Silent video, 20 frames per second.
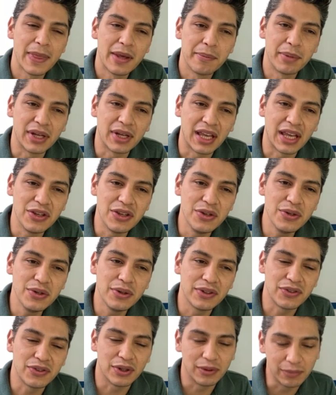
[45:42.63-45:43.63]
But can you,
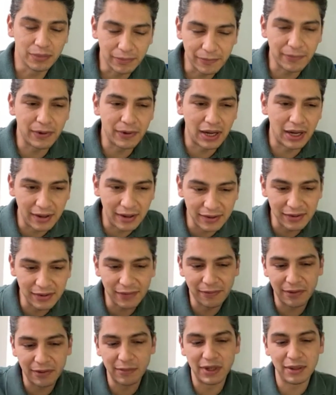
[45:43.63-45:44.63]
from
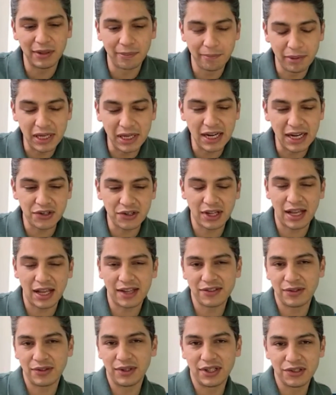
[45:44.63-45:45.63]
a pediatric
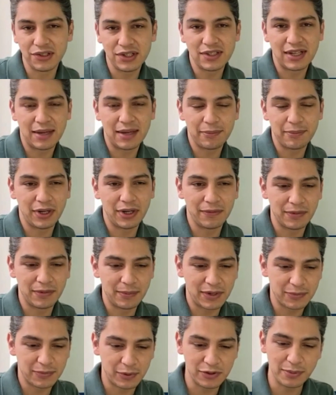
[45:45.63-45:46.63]
gastroenterology standpoint, from
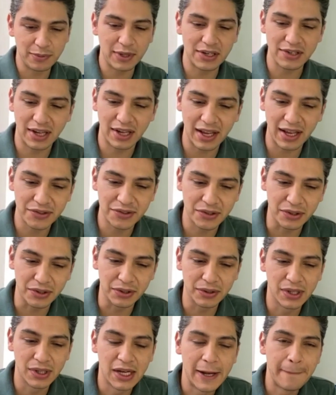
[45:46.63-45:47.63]
Maspons Pediatric Gastro,